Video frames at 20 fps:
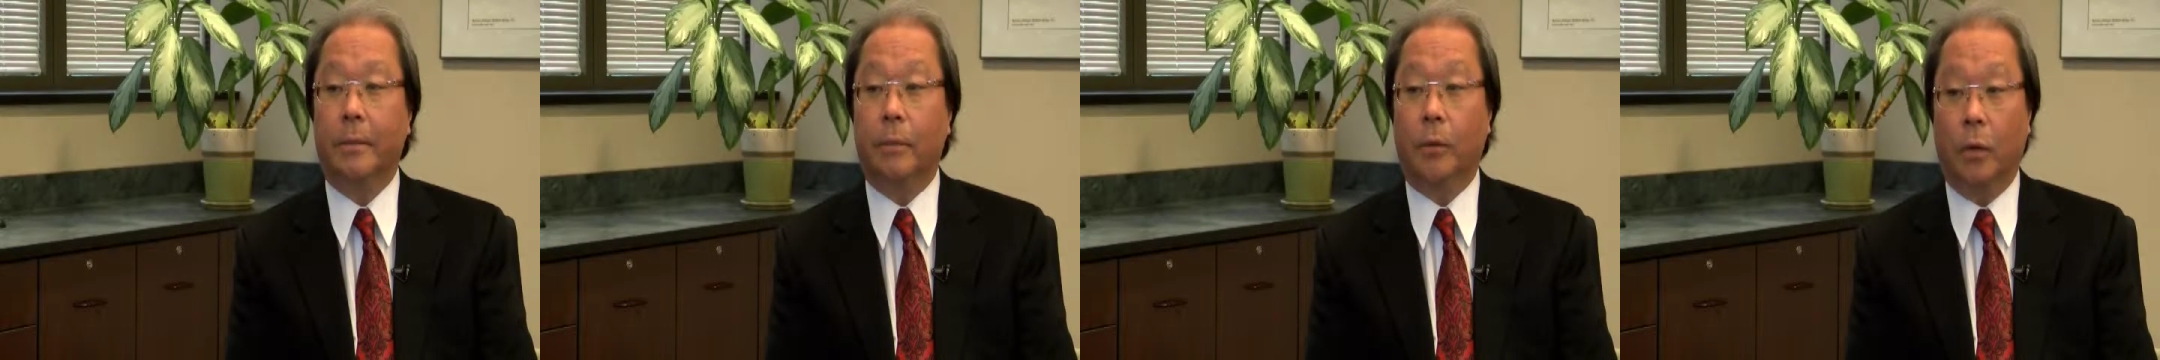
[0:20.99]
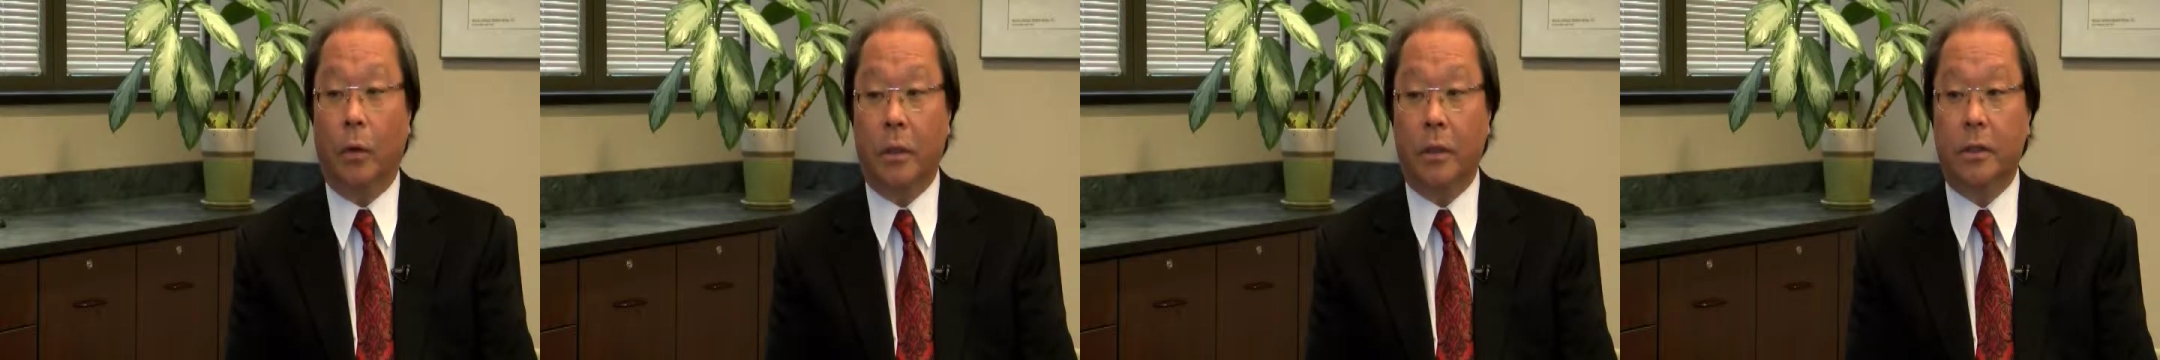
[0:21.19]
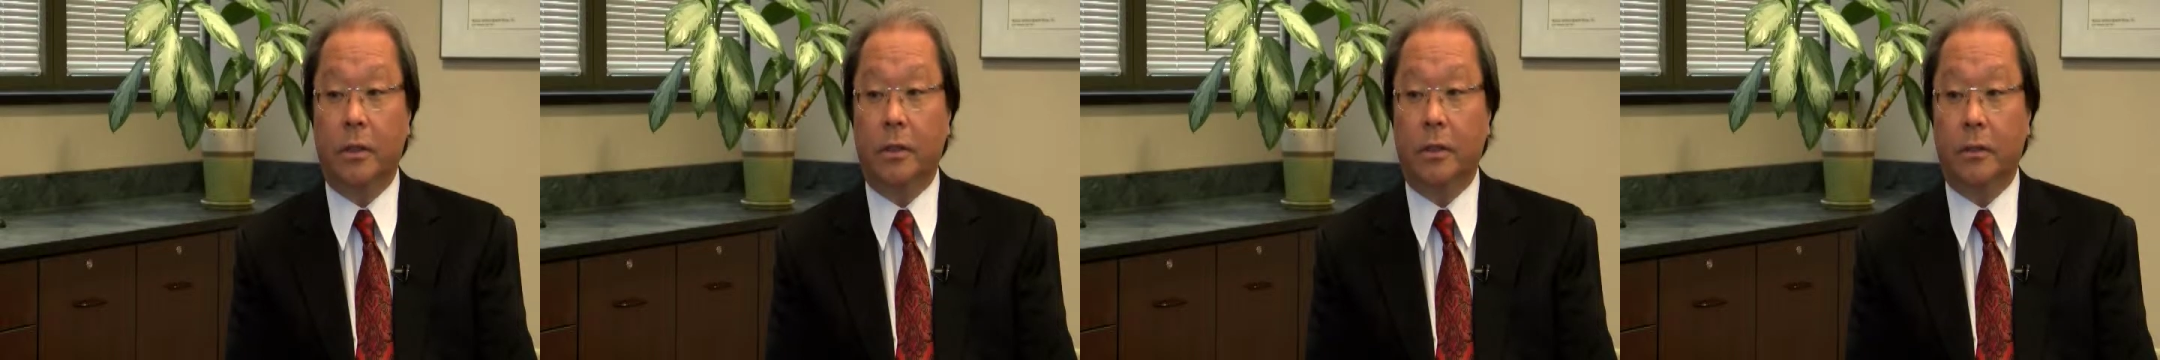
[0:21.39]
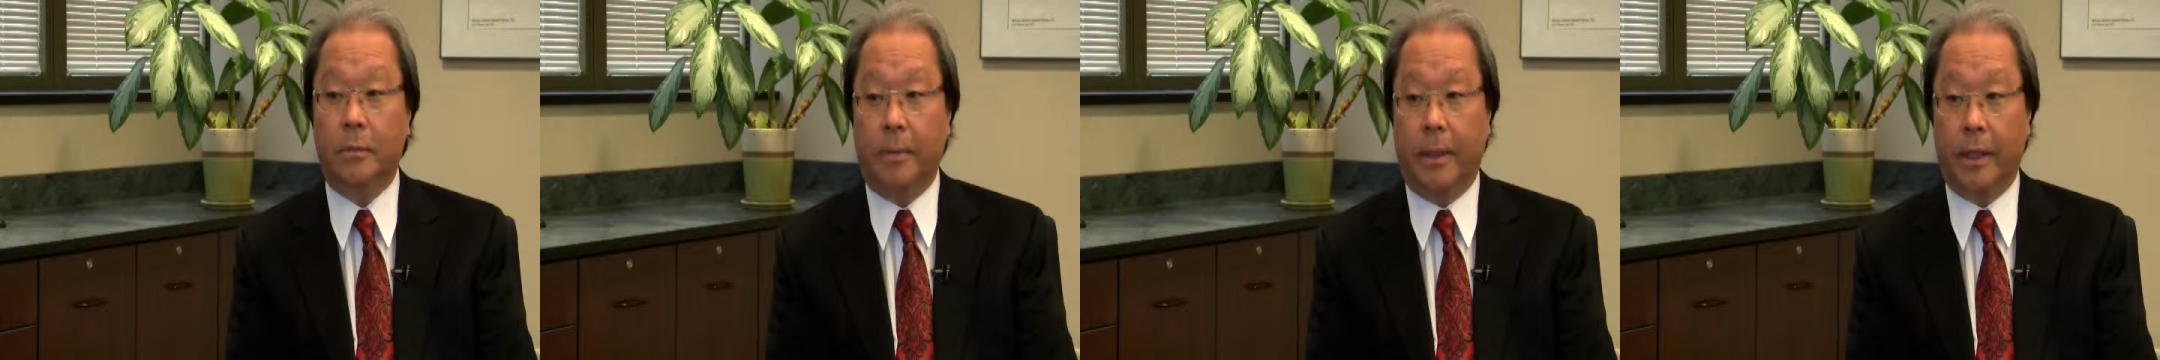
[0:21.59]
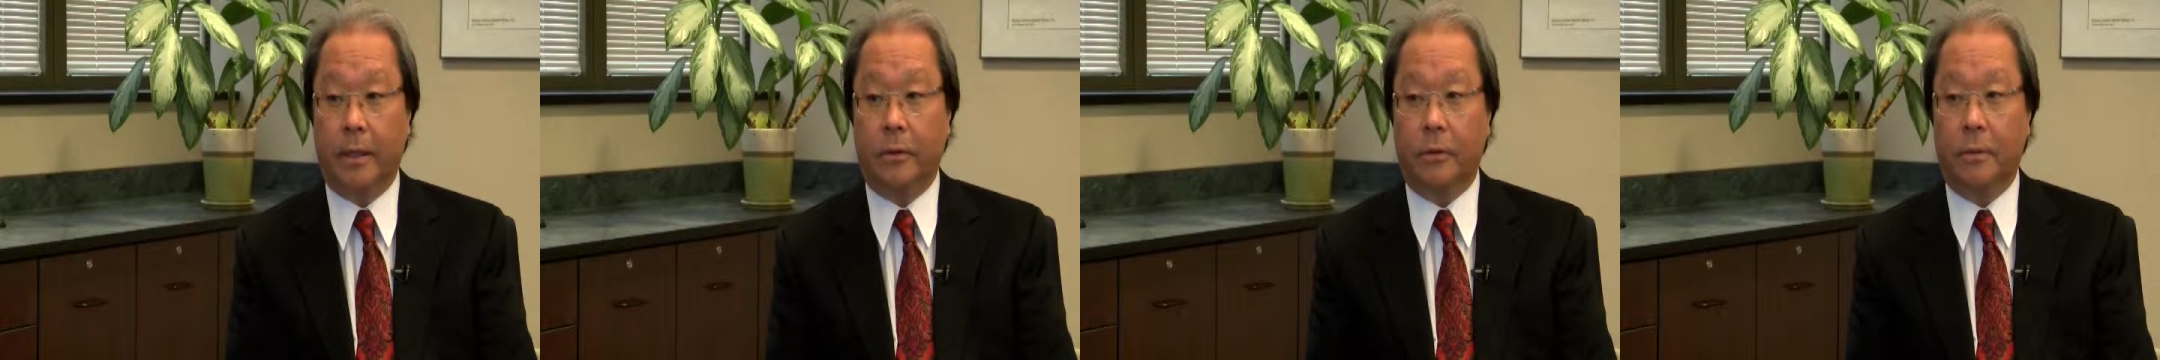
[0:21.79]
broad
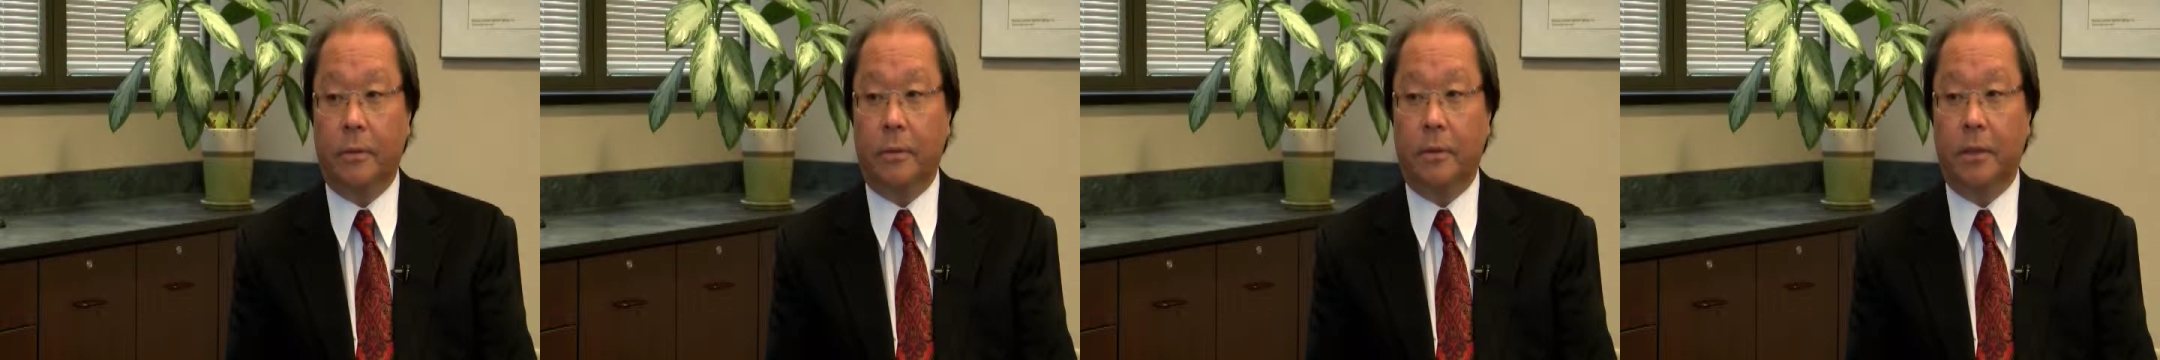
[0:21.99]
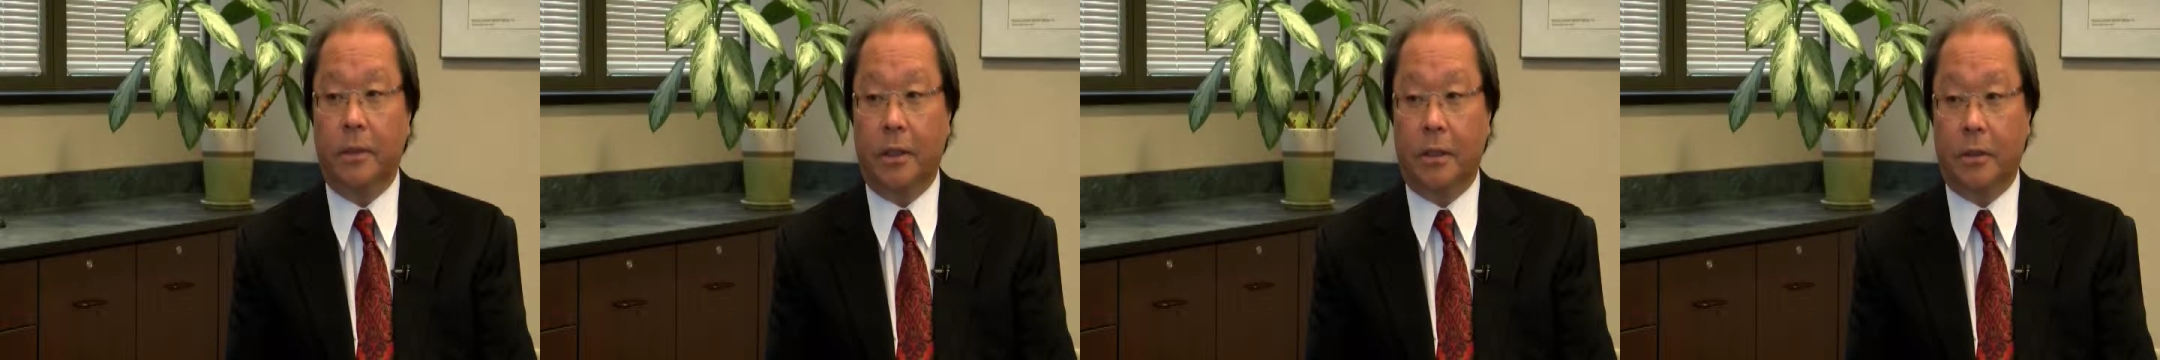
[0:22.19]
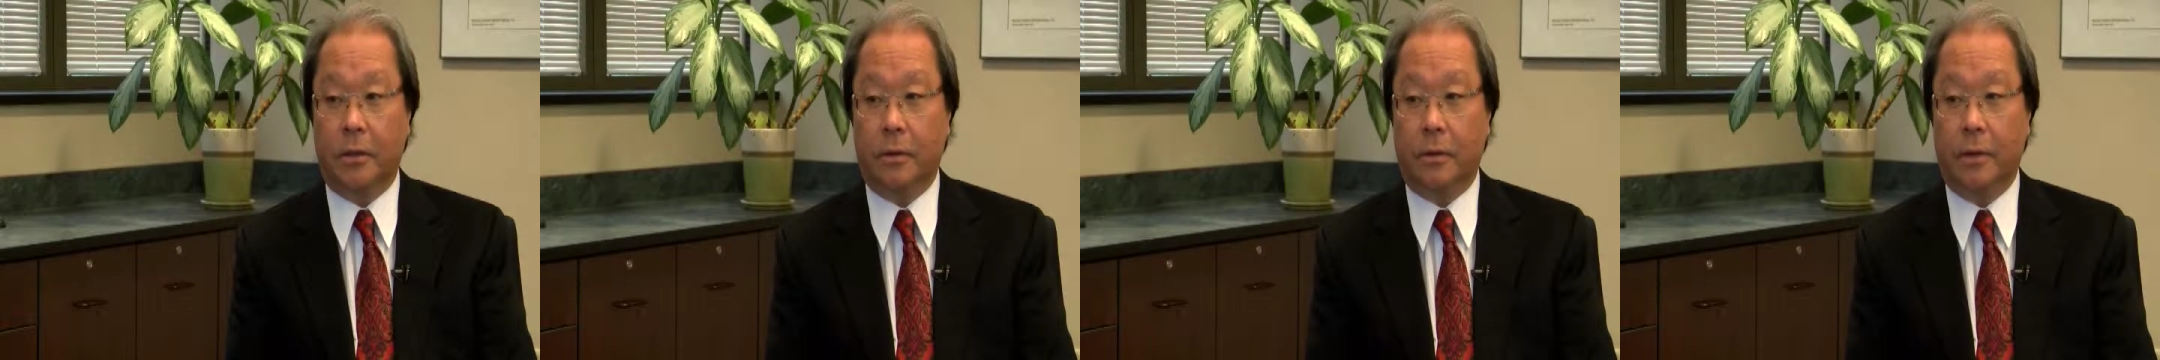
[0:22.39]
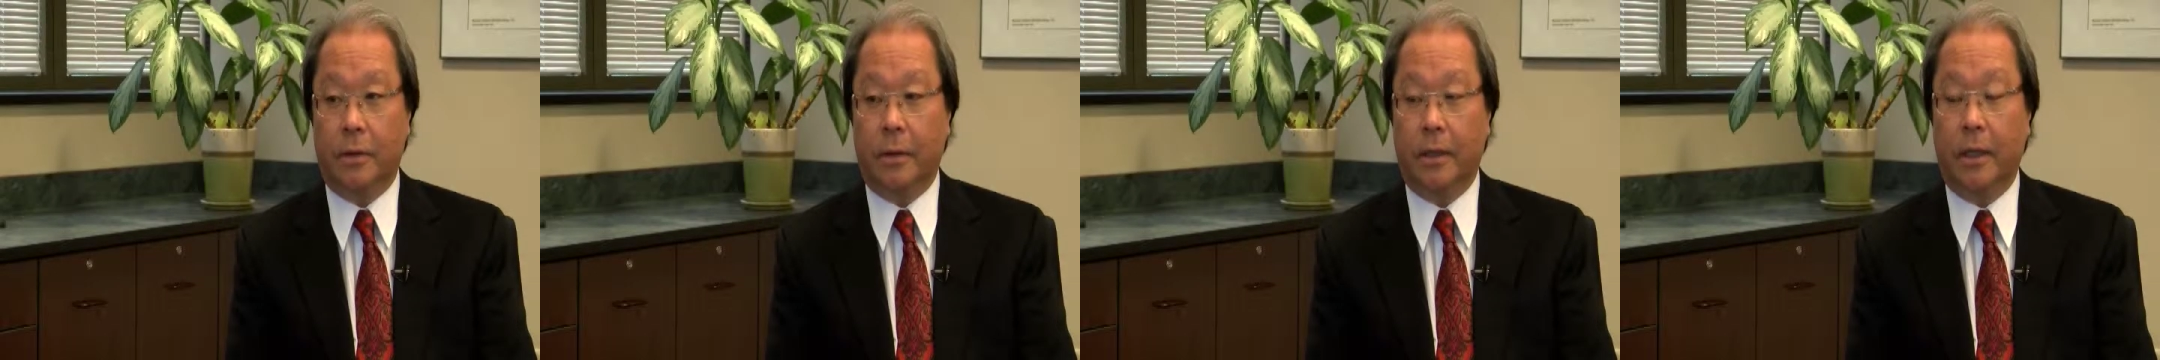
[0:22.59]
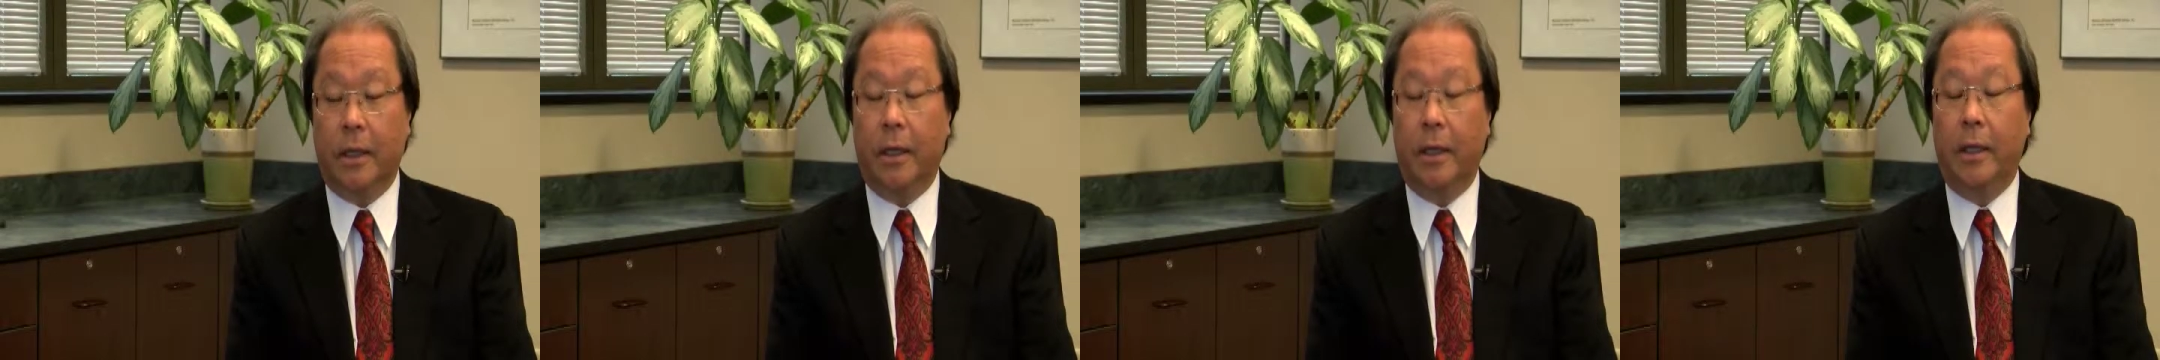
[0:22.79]
spectrum sunscreen